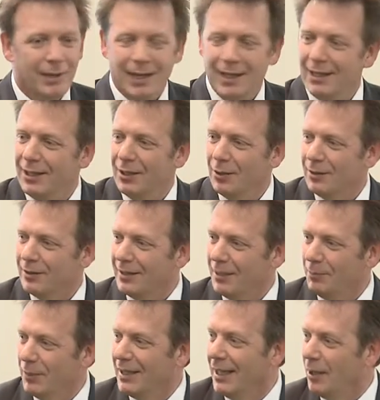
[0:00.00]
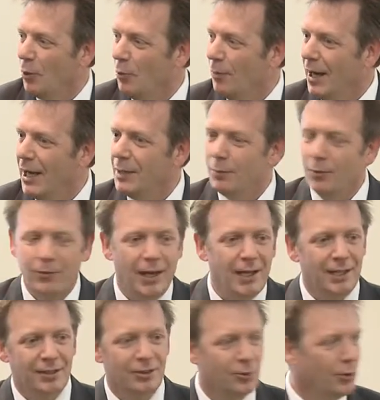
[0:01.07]
and they don't mind,
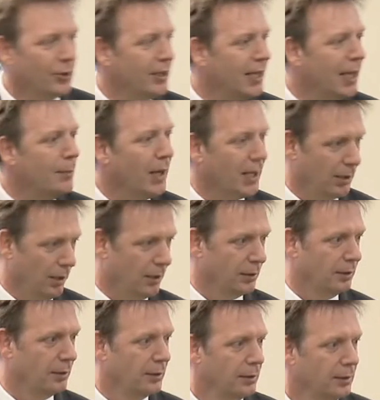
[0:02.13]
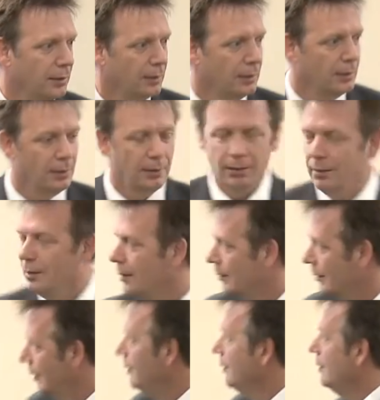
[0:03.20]
provided it's not in their back garden,
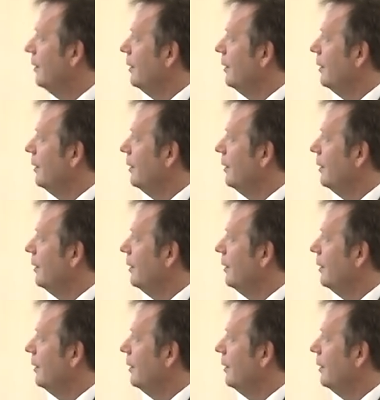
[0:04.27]
right?